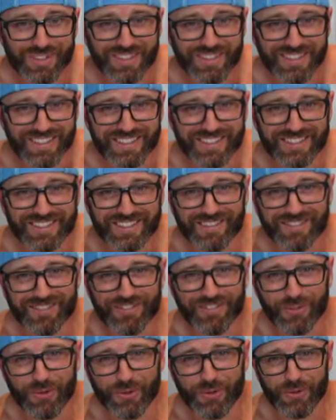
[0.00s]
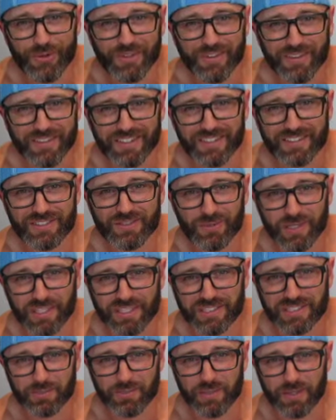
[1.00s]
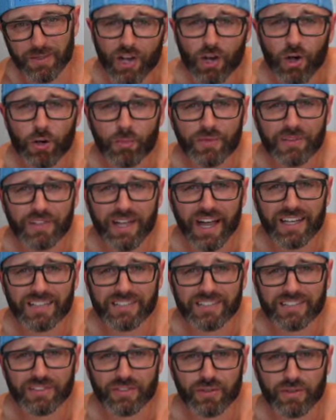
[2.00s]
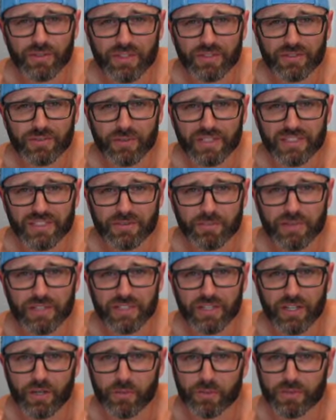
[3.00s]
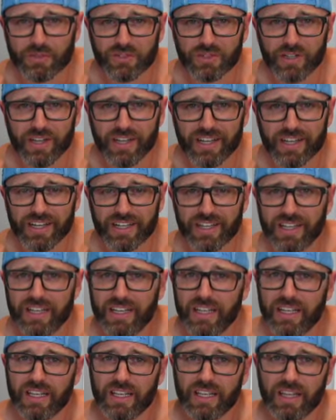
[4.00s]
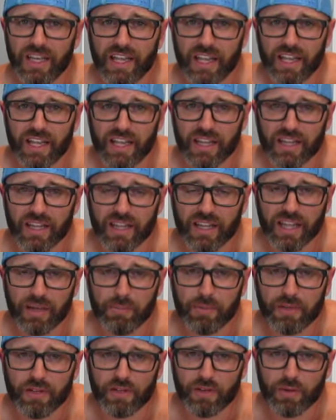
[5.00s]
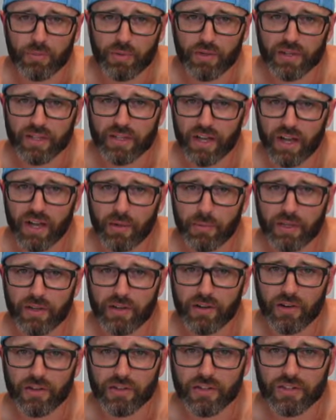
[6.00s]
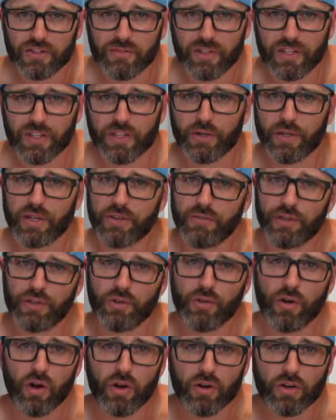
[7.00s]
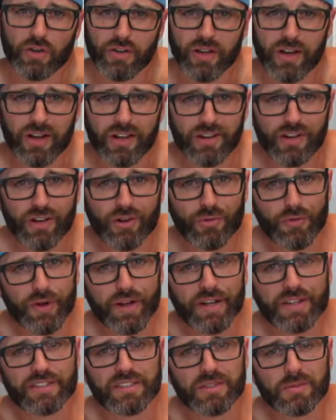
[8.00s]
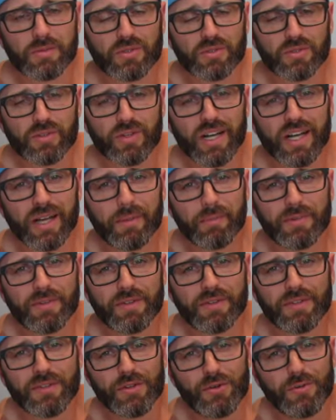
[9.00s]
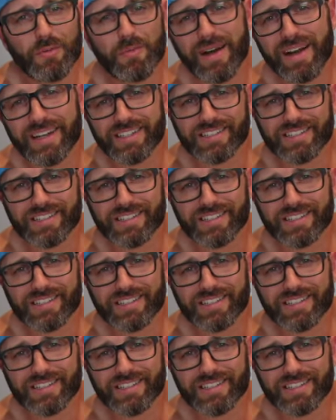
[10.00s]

list for this recipe. I hope you guys enjoy this recipe. I hope you try it. And let me know, put a comment on this video if you are not already subscribed to my